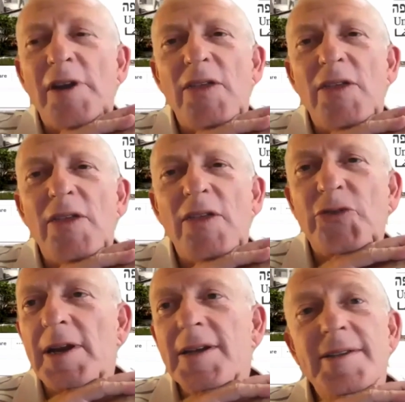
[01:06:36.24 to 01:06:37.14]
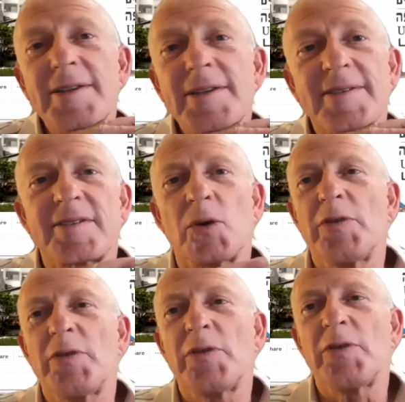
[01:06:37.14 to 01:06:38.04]
another few minutes,
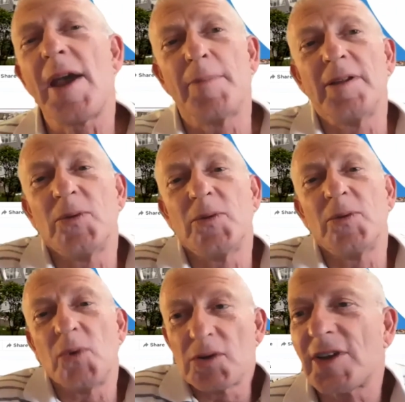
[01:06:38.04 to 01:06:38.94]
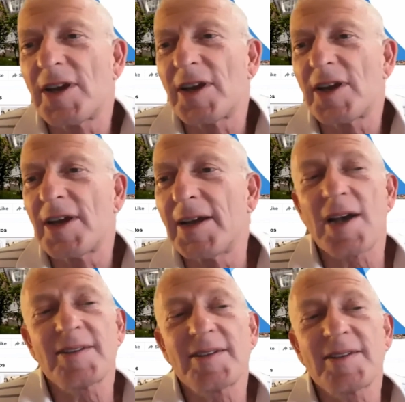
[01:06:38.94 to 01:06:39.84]
so if anybody wants
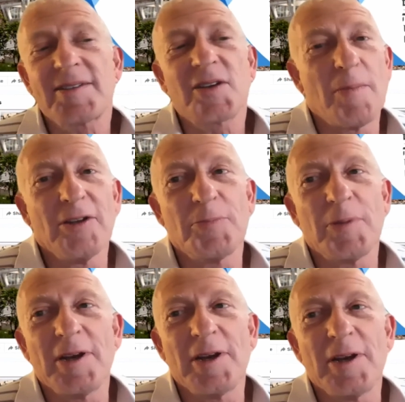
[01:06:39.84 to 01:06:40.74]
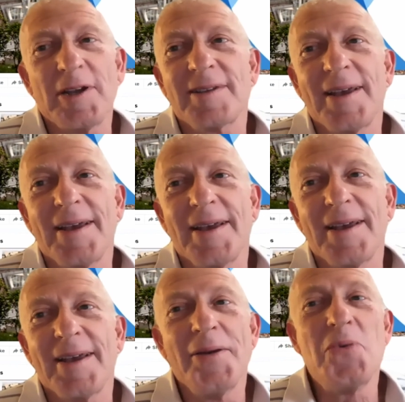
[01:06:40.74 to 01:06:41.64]
to ask a comment, please
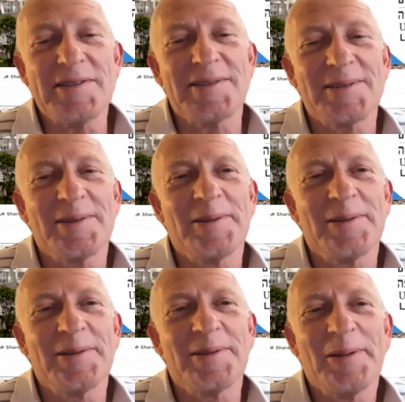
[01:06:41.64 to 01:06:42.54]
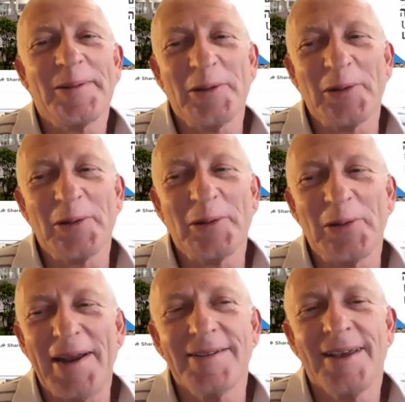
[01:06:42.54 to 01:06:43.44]
raise your
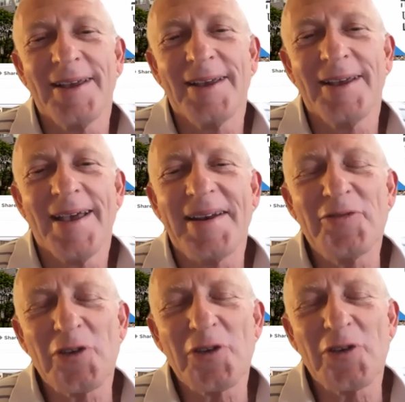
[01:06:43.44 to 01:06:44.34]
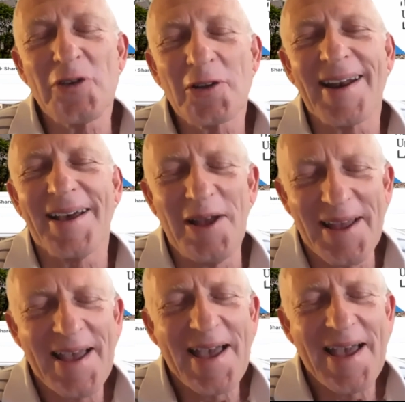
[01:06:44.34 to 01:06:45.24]
hand. And if not,
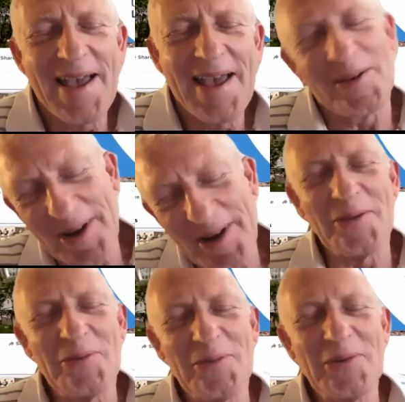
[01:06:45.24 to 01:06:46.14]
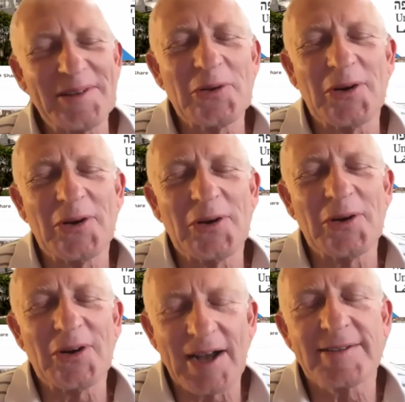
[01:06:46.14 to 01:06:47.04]
I'll return to
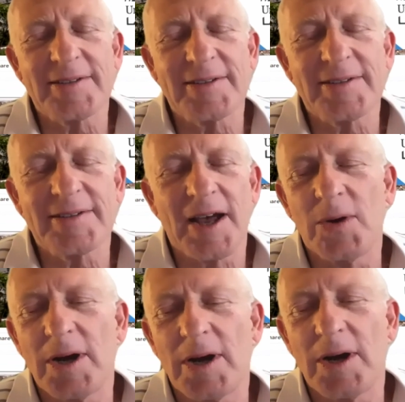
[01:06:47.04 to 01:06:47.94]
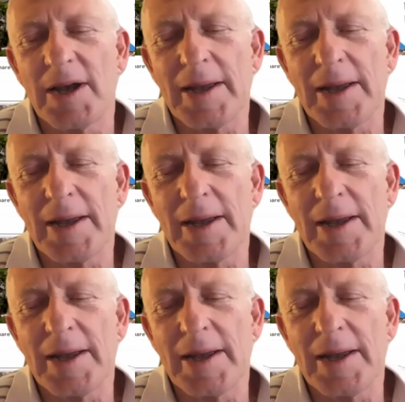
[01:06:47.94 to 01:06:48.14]
your answer now.